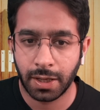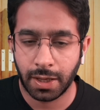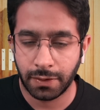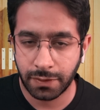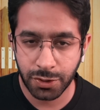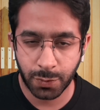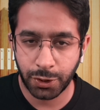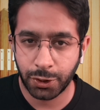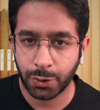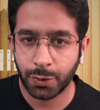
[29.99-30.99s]
In this
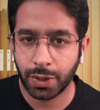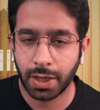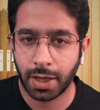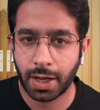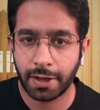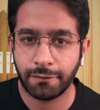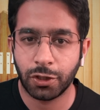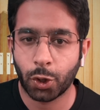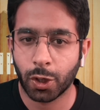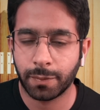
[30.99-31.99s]
video, I will
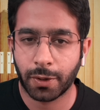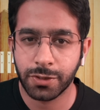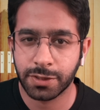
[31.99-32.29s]
talk about